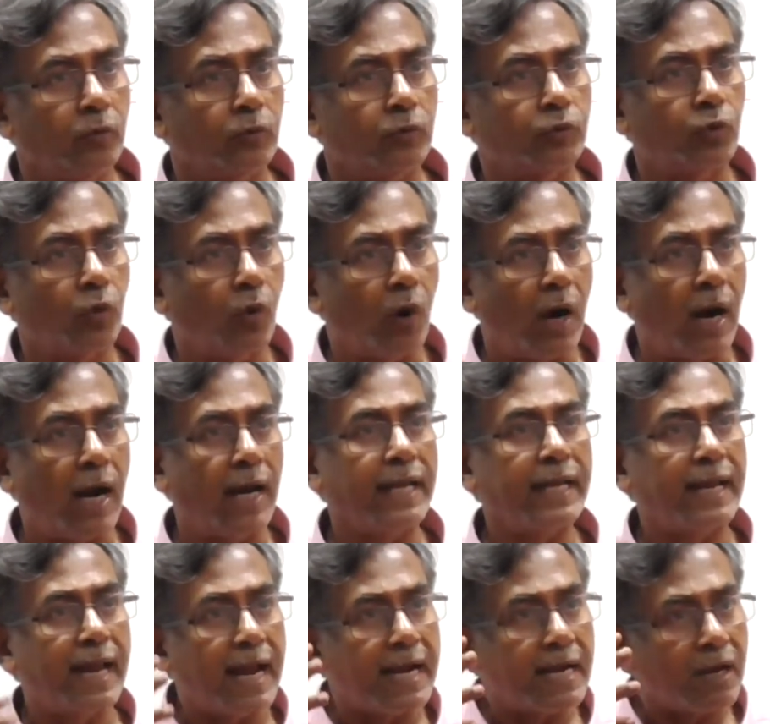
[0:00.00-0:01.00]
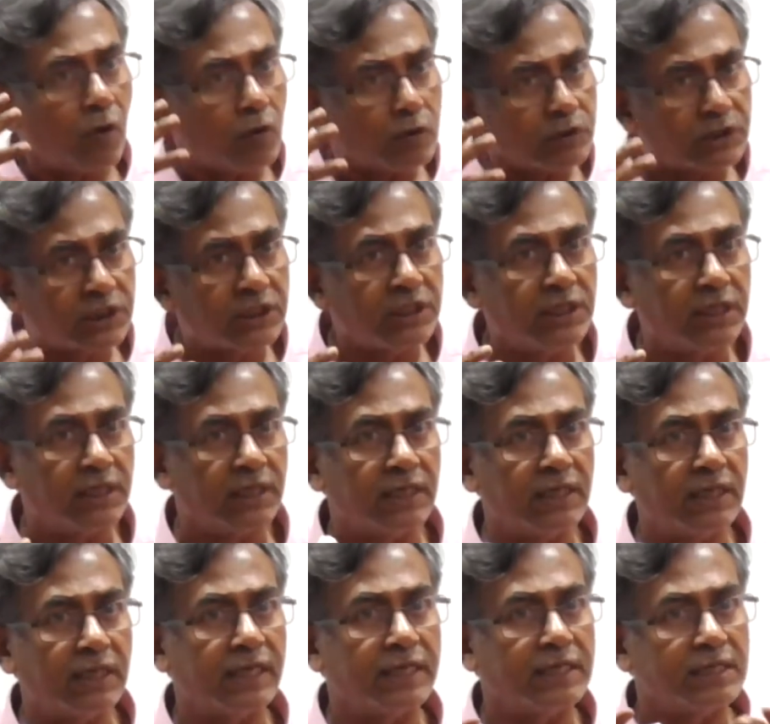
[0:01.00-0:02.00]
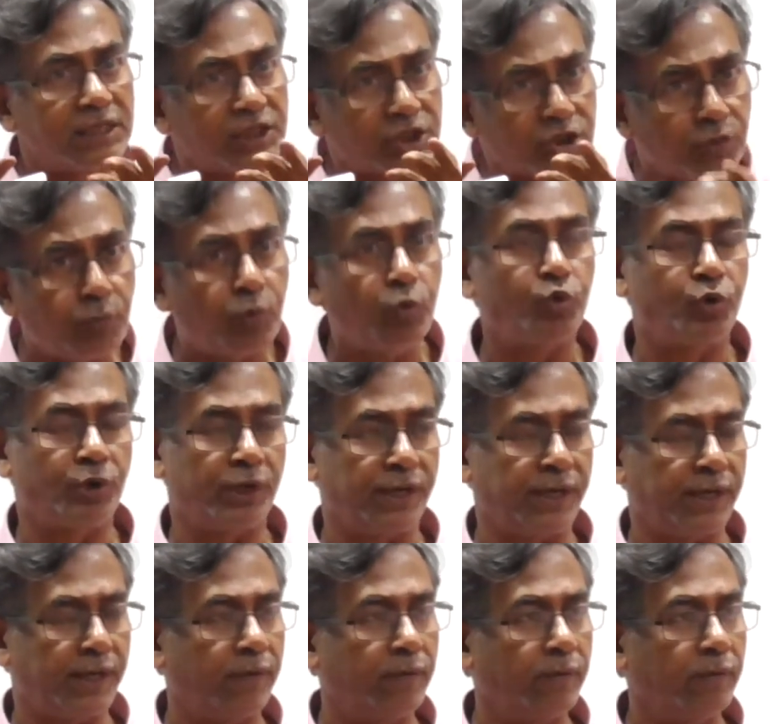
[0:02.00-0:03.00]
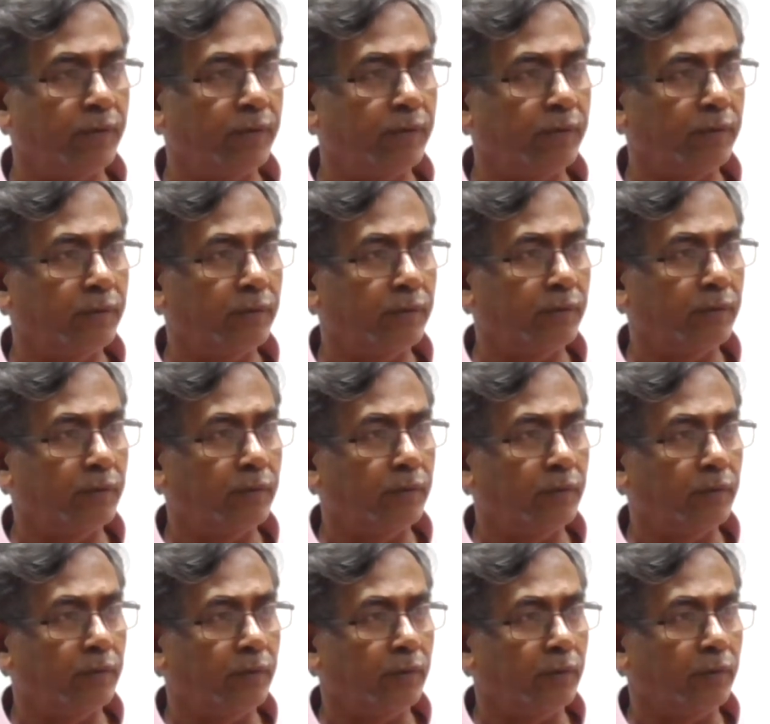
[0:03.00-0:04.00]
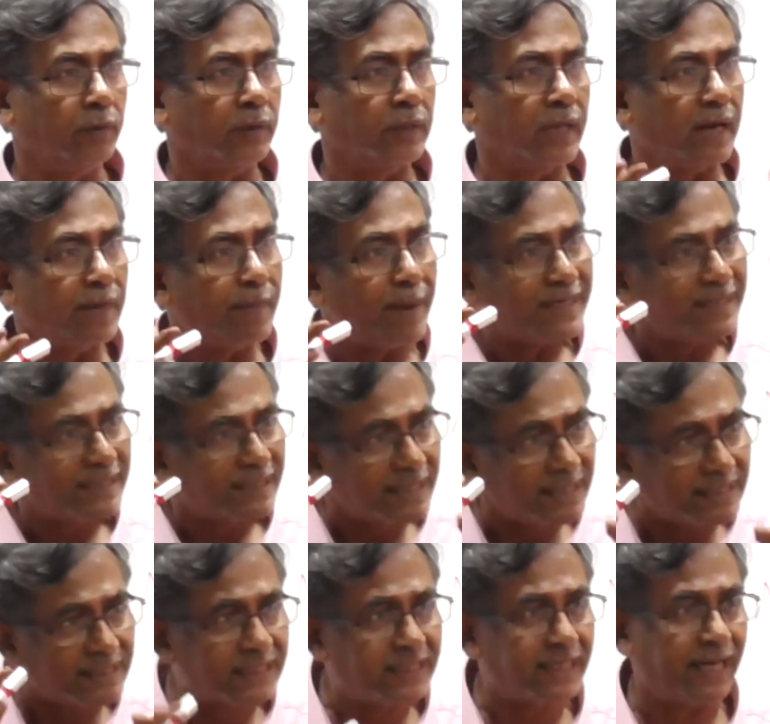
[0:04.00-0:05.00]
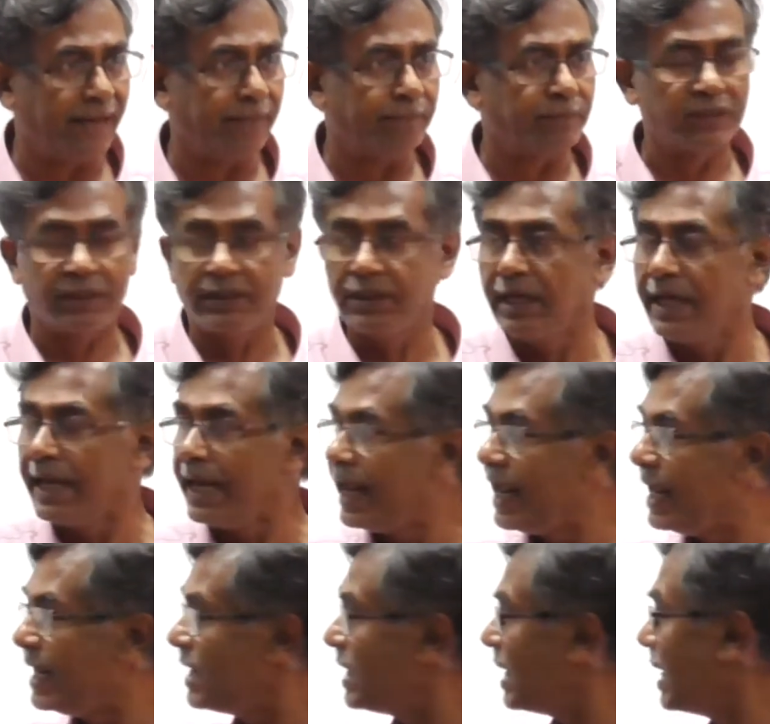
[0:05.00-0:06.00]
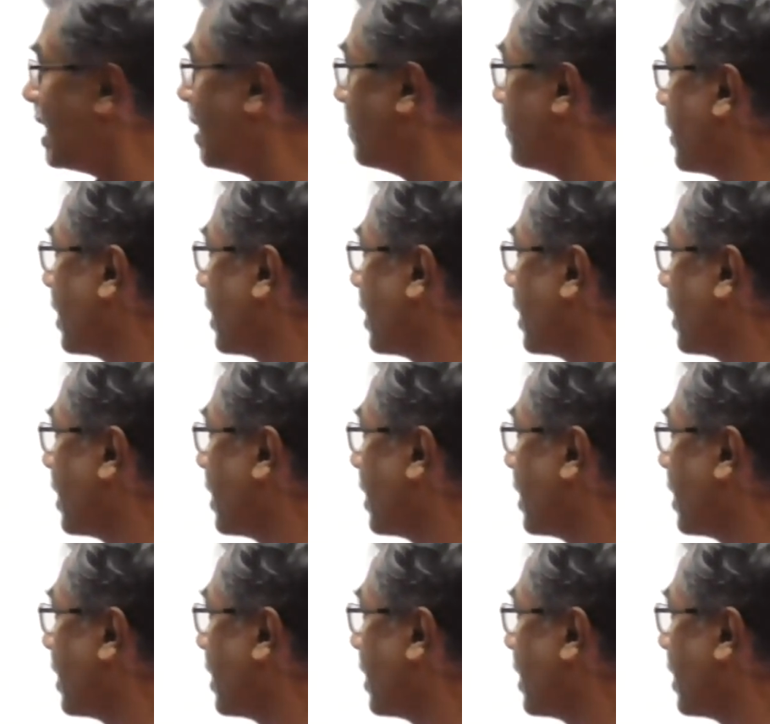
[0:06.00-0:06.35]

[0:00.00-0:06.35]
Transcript: So I can consider a distribution now that my systems, in the number